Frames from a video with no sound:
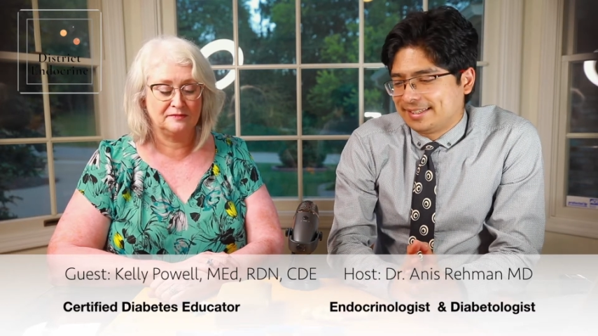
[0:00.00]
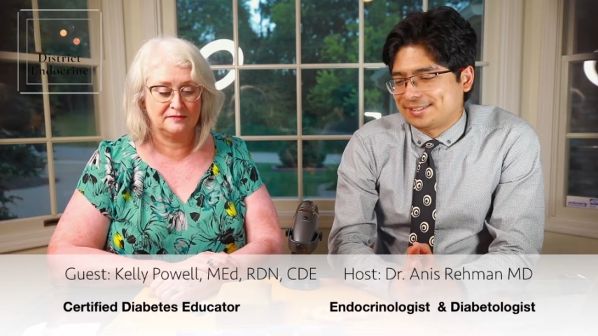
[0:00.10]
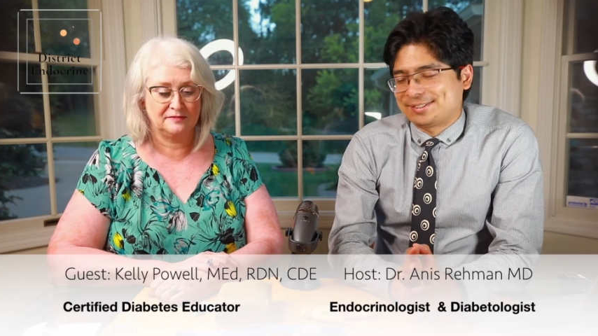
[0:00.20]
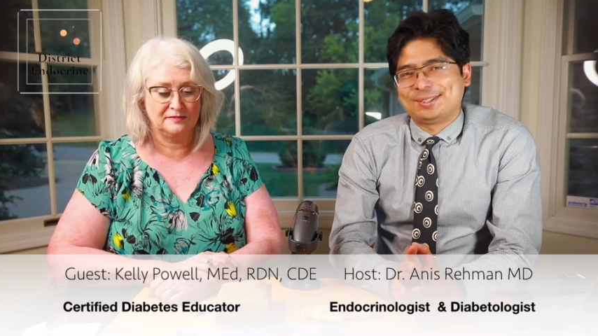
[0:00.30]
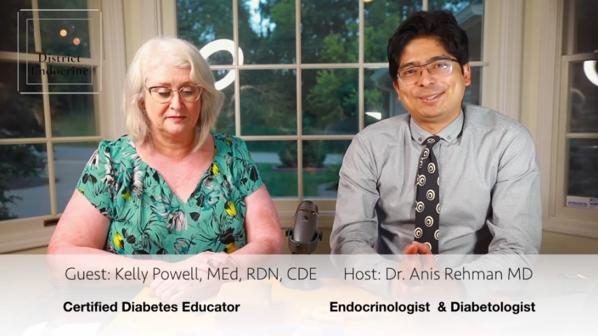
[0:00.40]

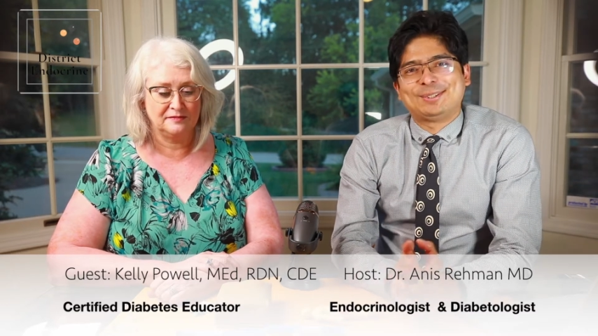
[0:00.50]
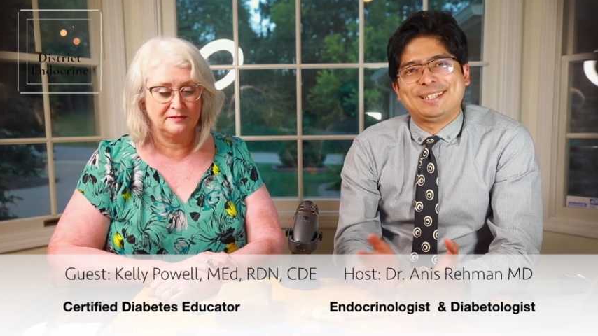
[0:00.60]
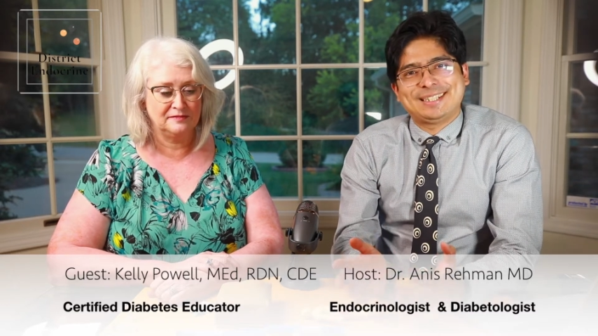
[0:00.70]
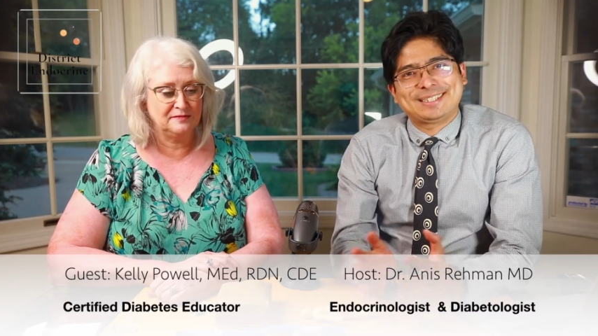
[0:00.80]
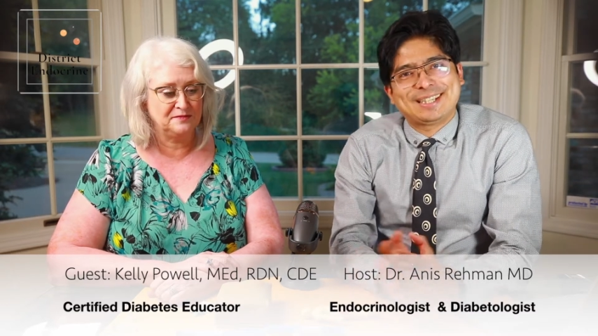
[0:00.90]
Speaker 1: So
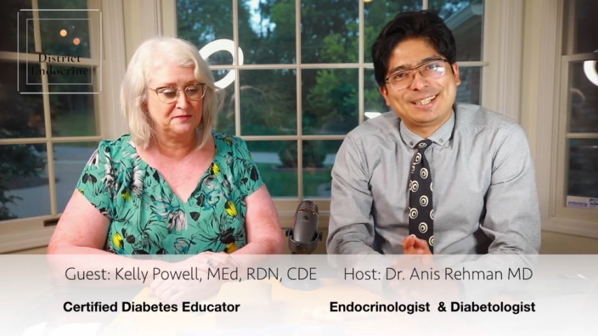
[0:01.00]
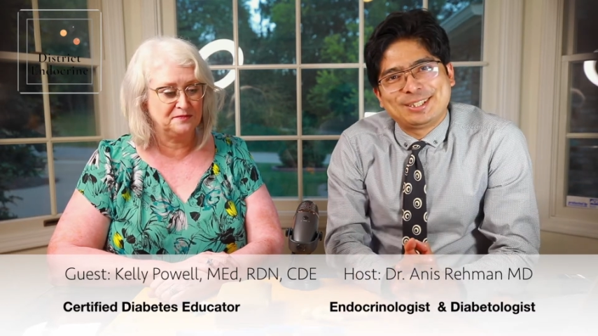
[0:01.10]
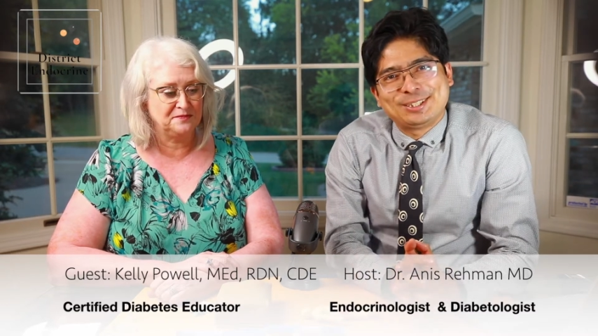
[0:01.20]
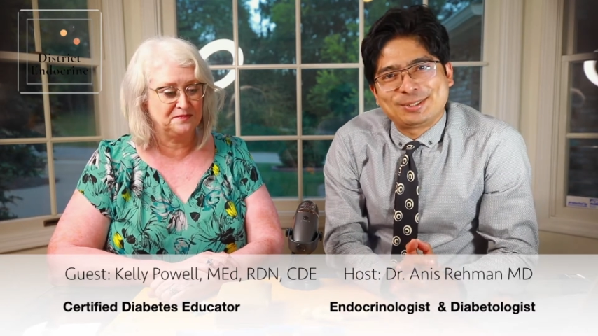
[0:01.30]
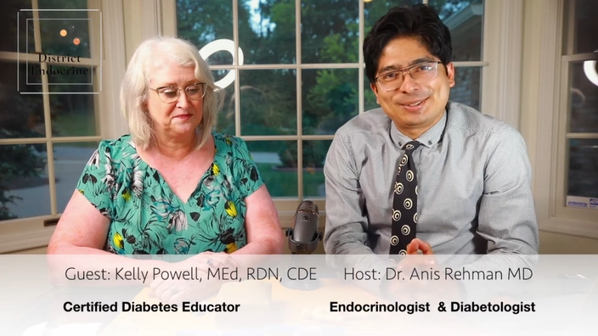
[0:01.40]
let's
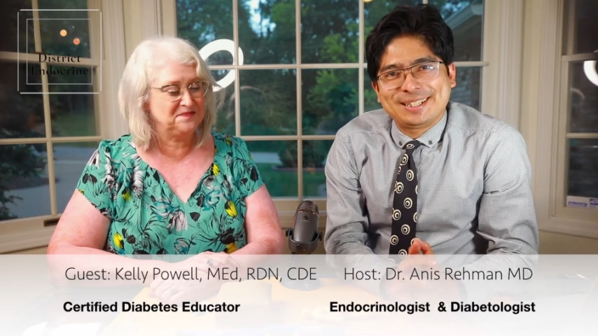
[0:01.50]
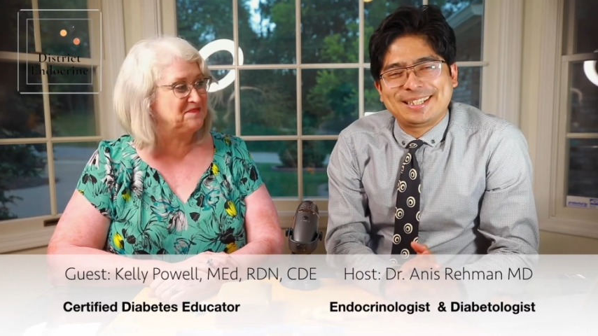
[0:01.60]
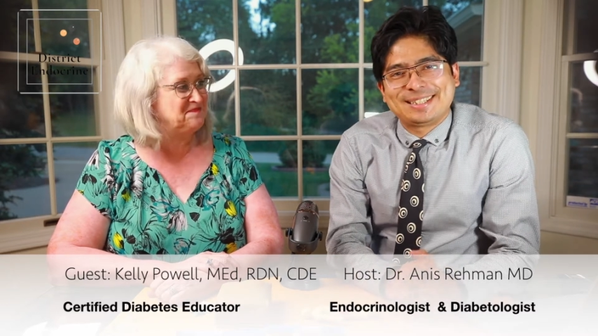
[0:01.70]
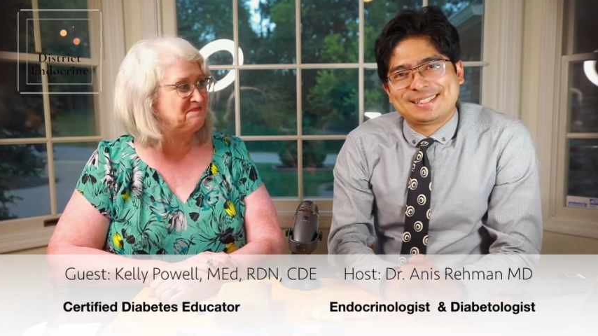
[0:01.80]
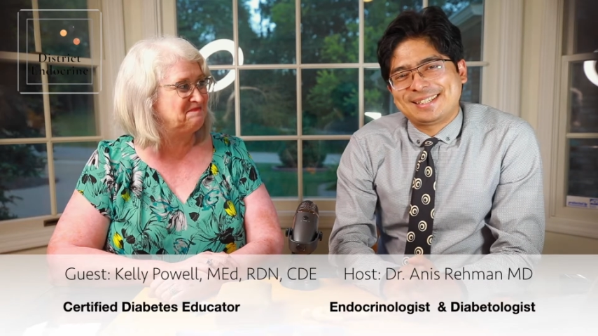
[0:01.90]
get into
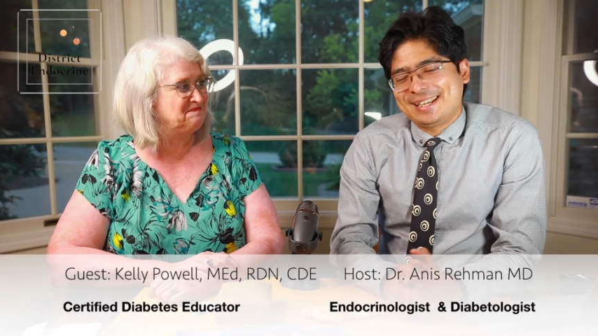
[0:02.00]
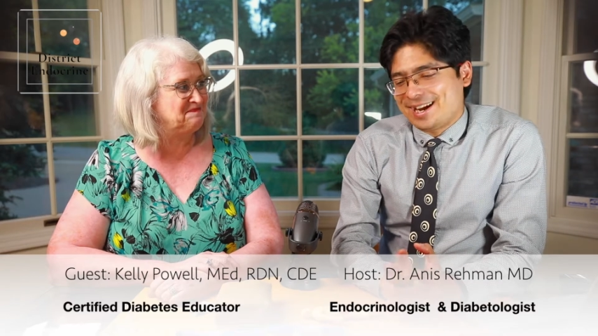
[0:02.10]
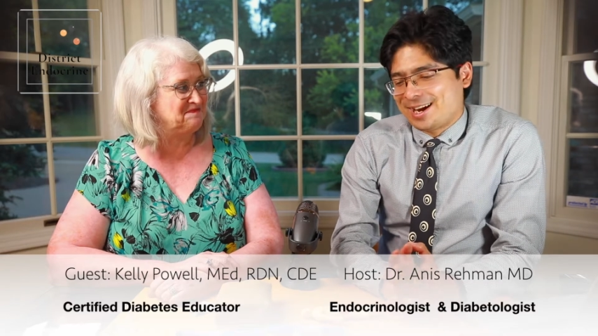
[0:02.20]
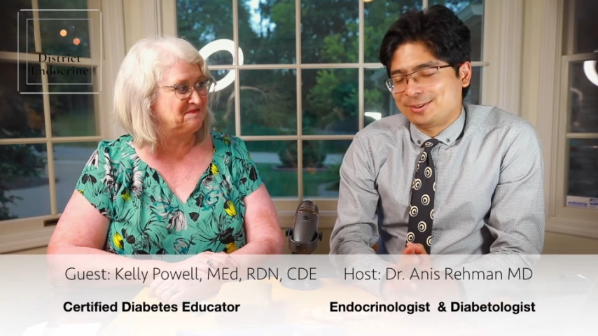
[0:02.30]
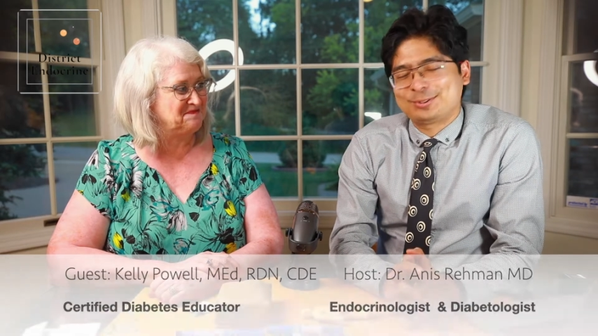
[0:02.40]
it and see
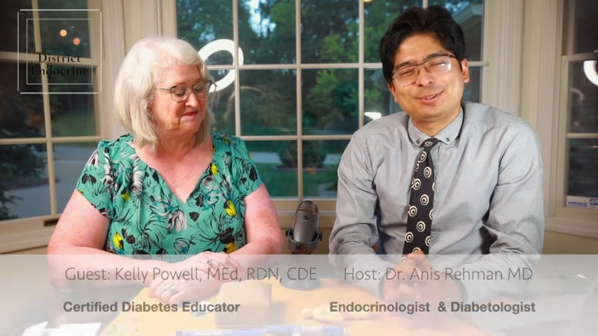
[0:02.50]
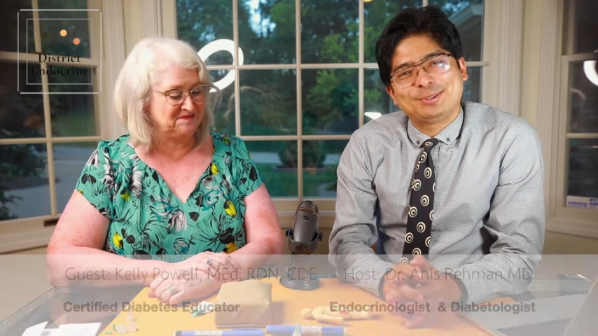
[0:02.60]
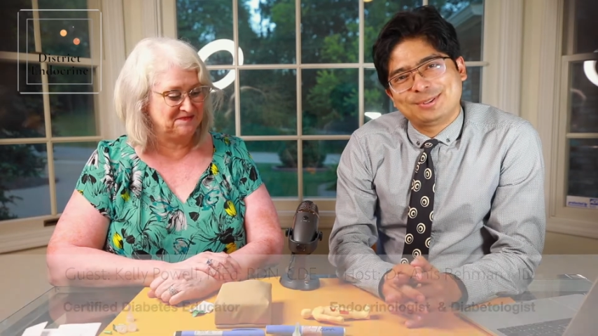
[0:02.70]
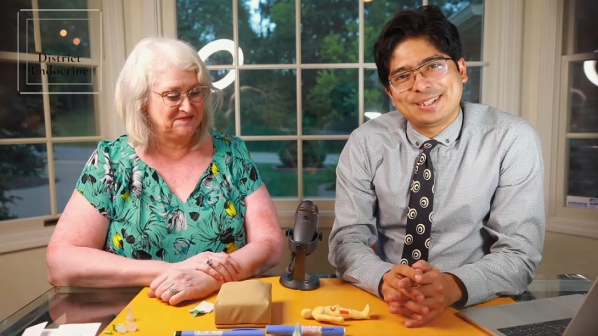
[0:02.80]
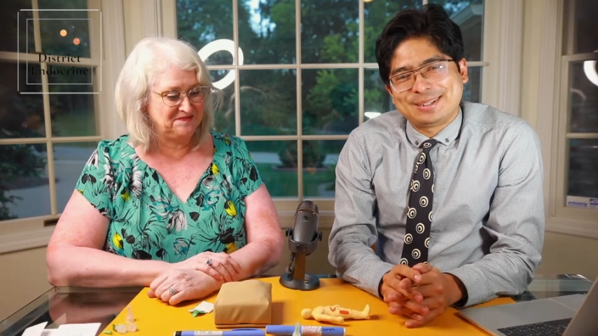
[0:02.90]
how to
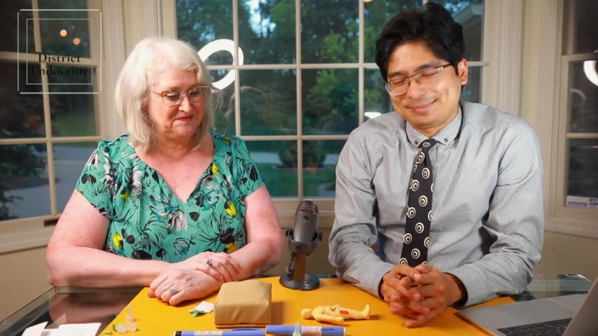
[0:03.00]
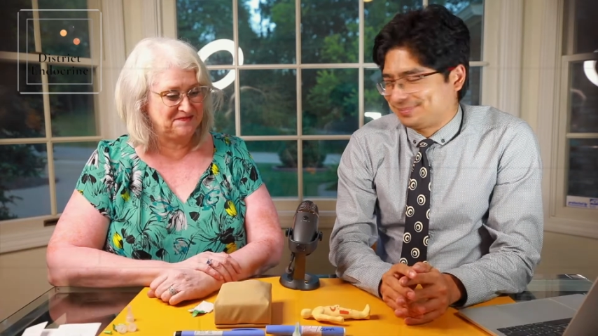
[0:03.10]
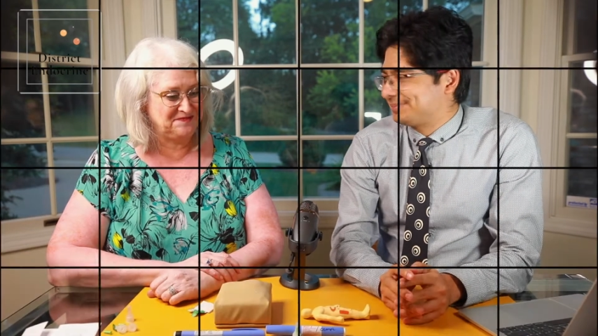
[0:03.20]
use them.